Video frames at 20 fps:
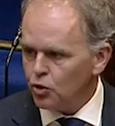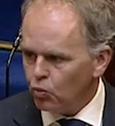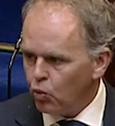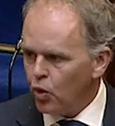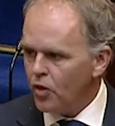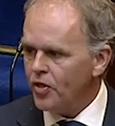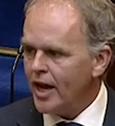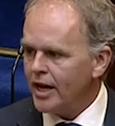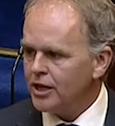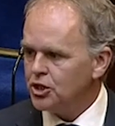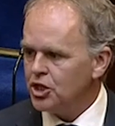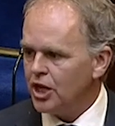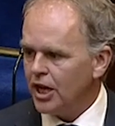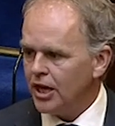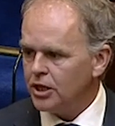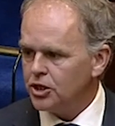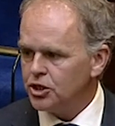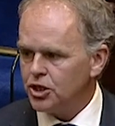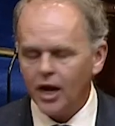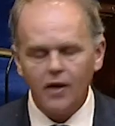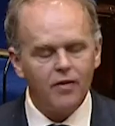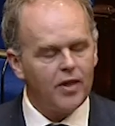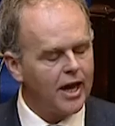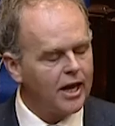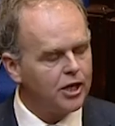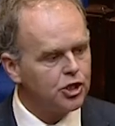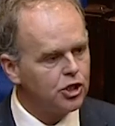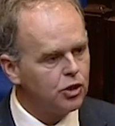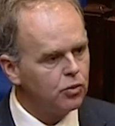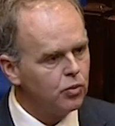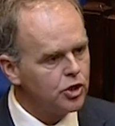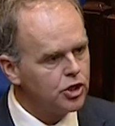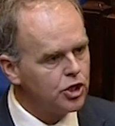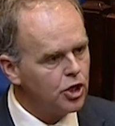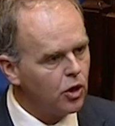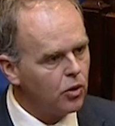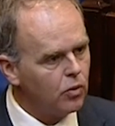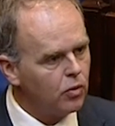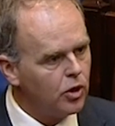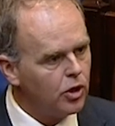Would that change? And the answer was
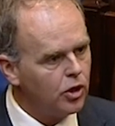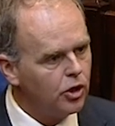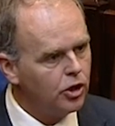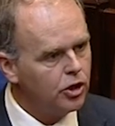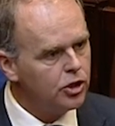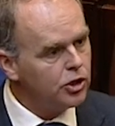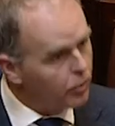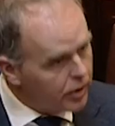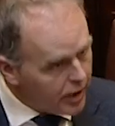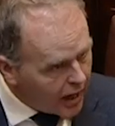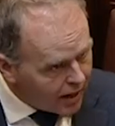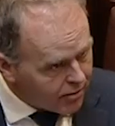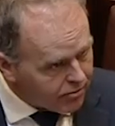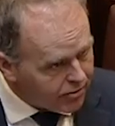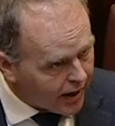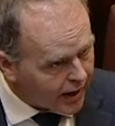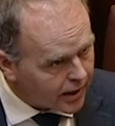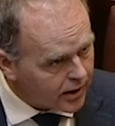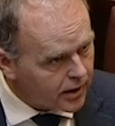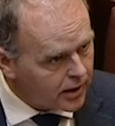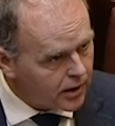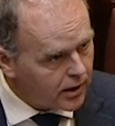no. So we have that.